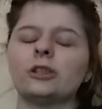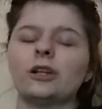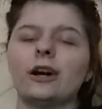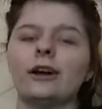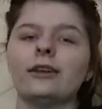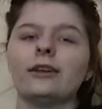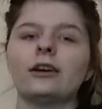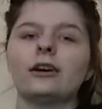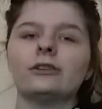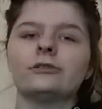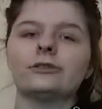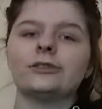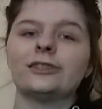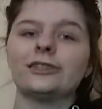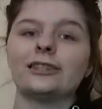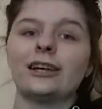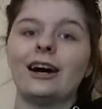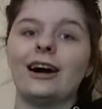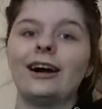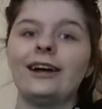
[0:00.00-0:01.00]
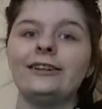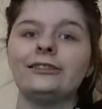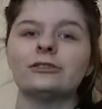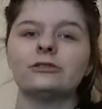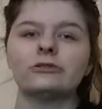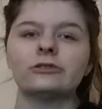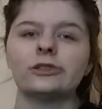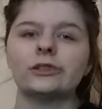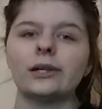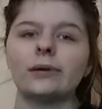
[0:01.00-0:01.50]
like, a sign
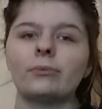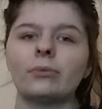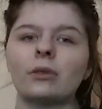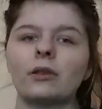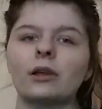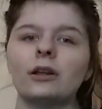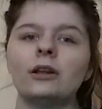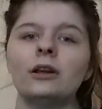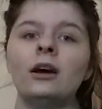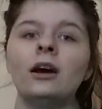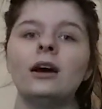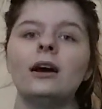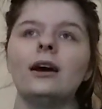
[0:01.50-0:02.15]
or something,